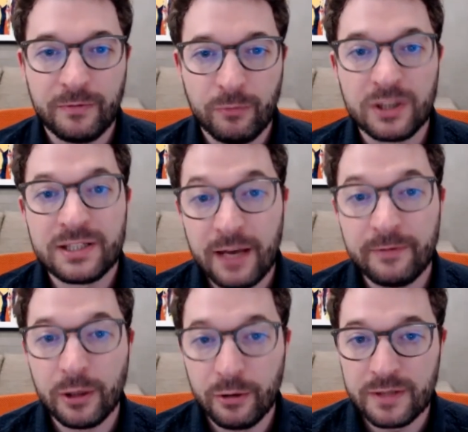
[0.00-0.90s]
what
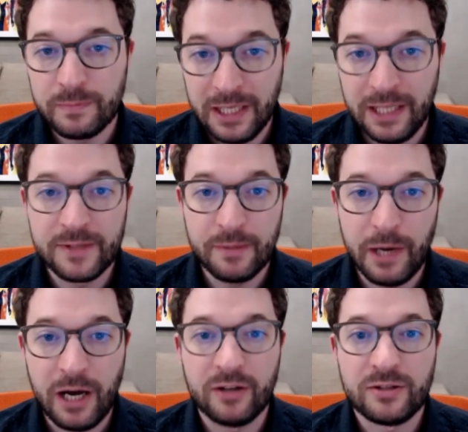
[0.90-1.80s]
David Lewis believes
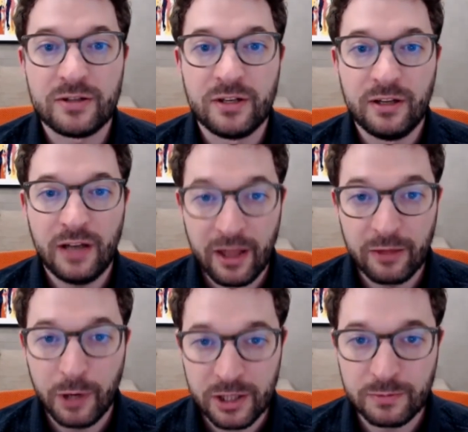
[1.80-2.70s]
about other
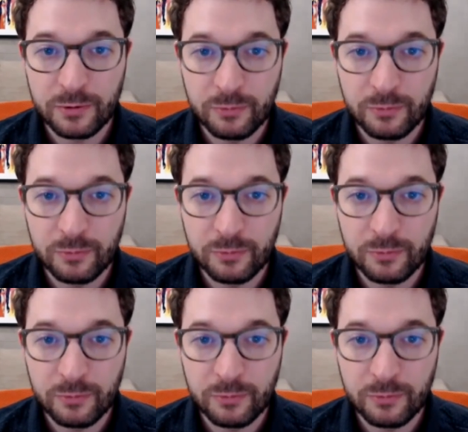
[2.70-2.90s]
possible